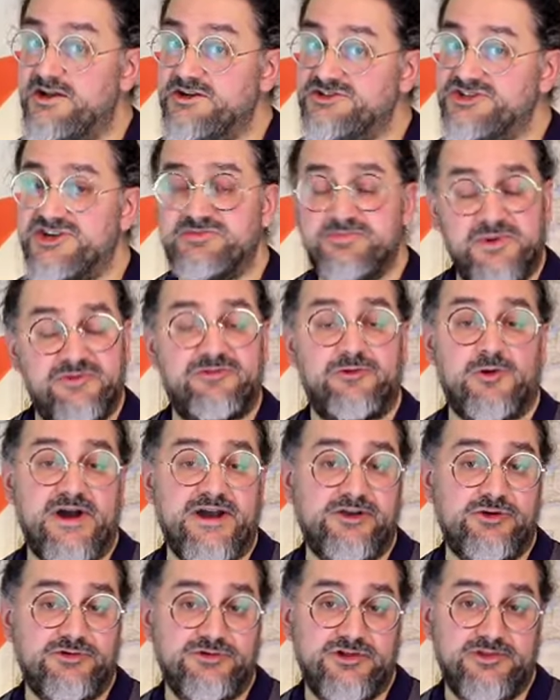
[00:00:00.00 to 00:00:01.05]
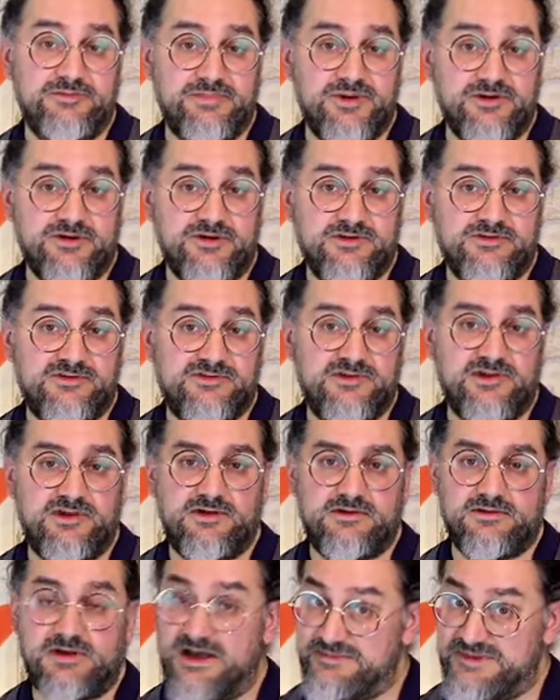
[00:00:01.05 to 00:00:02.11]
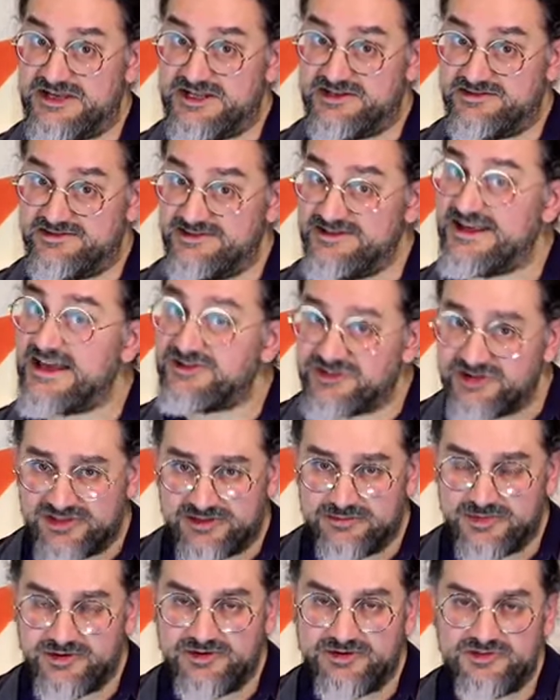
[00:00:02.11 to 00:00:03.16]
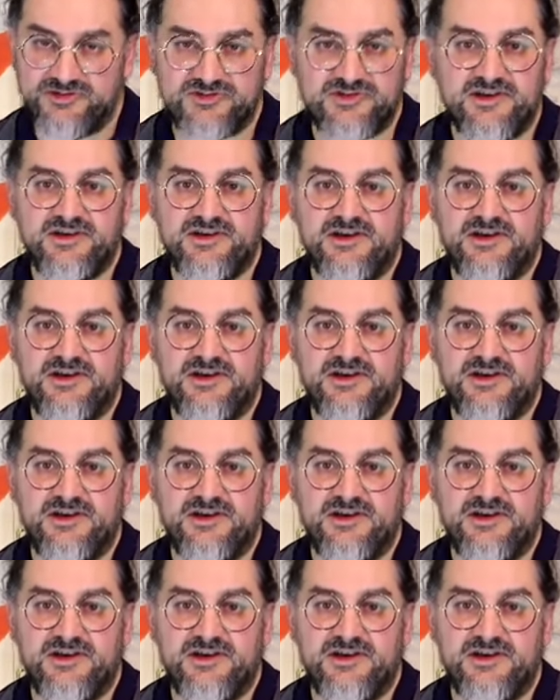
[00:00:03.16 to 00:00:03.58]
Just before I go to the birds, get to the birds,